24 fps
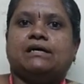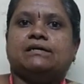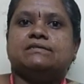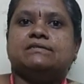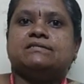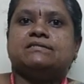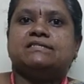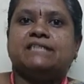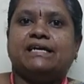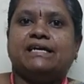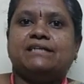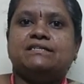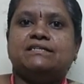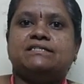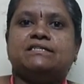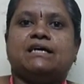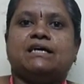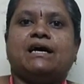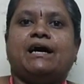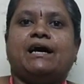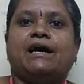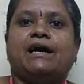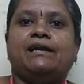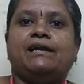sent
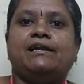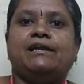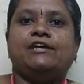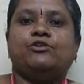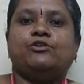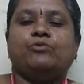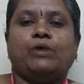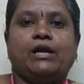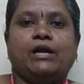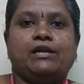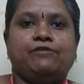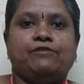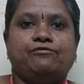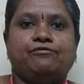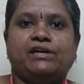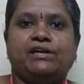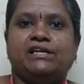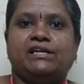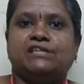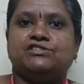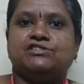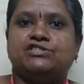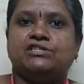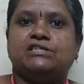highly qualified
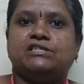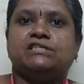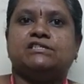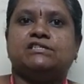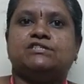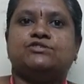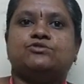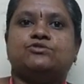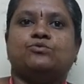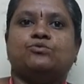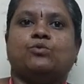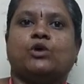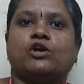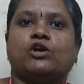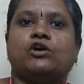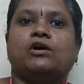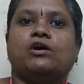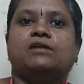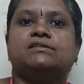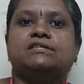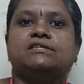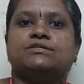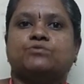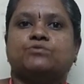engineers to work
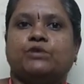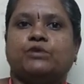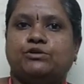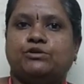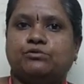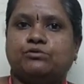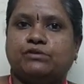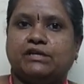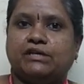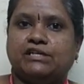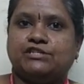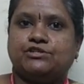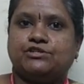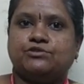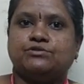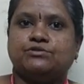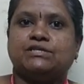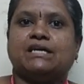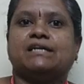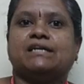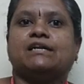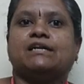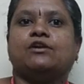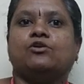on these Y2K issues
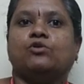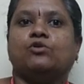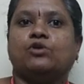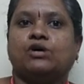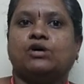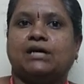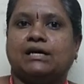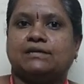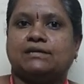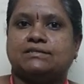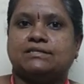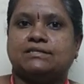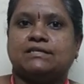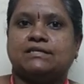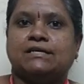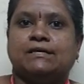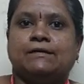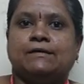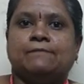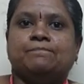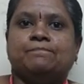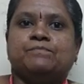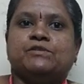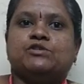at a low cost.
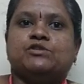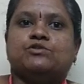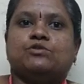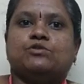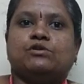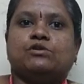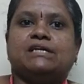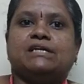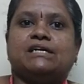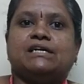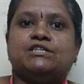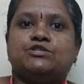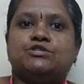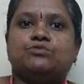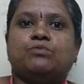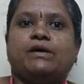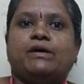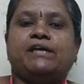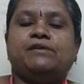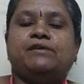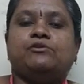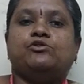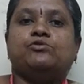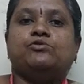So that's why
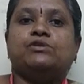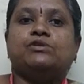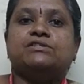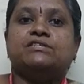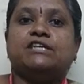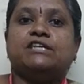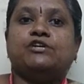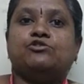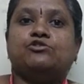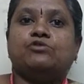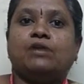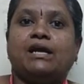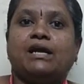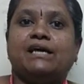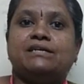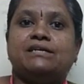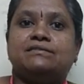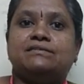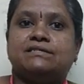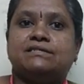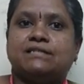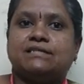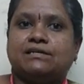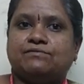USA
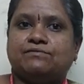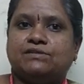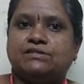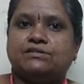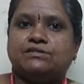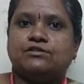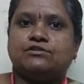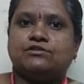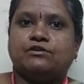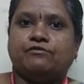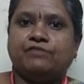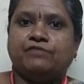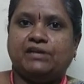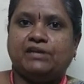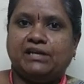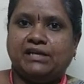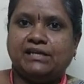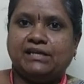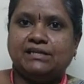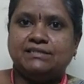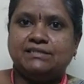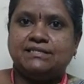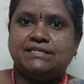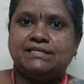utilized the services of
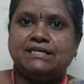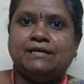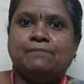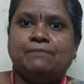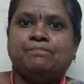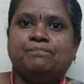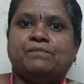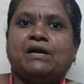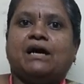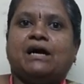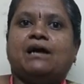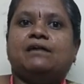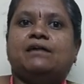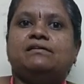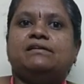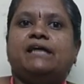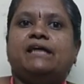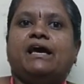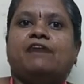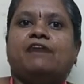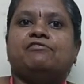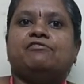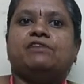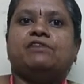Indians, and
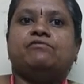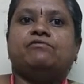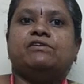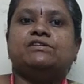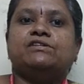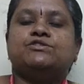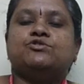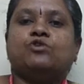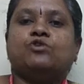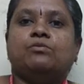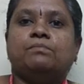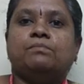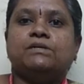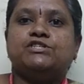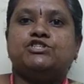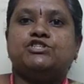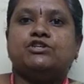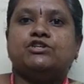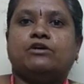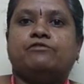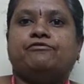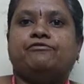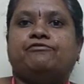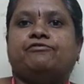they have given so much
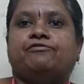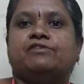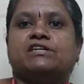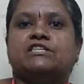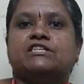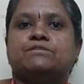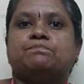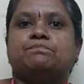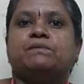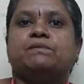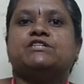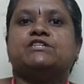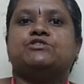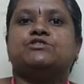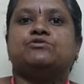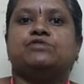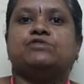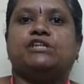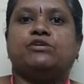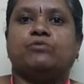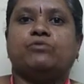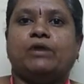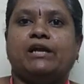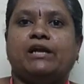of respect to
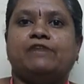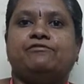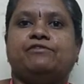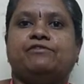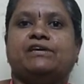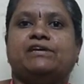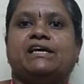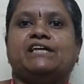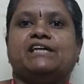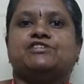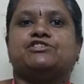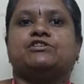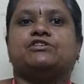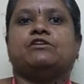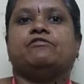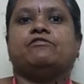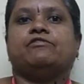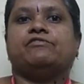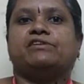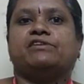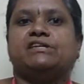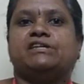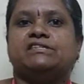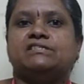the qualification
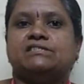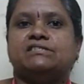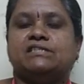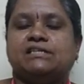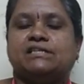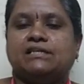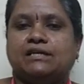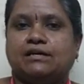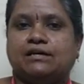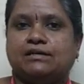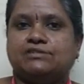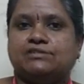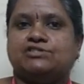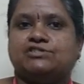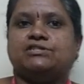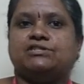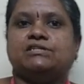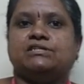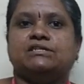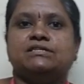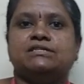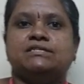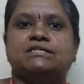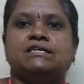of our
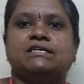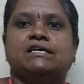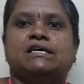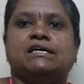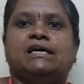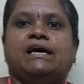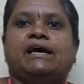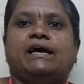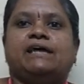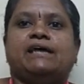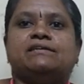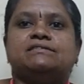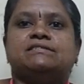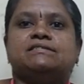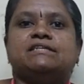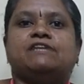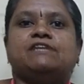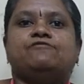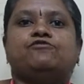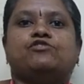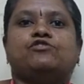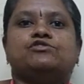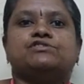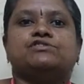engineers. Hence
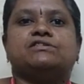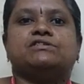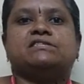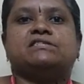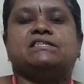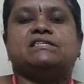Infosys,